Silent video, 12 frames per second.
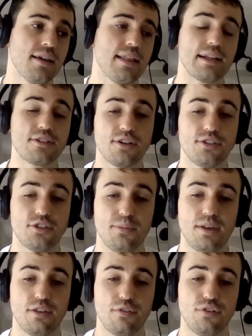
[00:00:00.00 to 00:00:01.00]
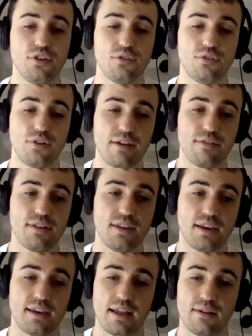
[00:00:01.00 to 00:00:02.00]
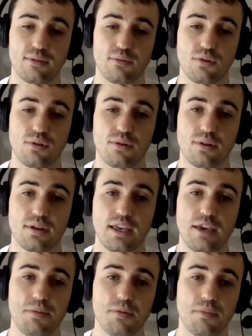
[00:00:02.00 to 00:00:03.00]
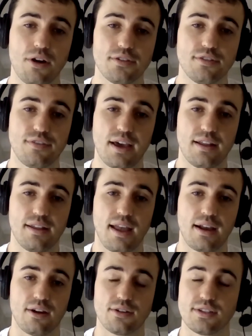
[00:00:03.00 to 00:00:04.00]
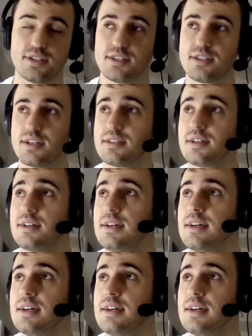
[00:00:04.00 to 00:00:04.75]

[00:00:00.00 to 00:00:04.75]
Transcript: that's going to be the fuel for everything and it will keep you motivated and consistent.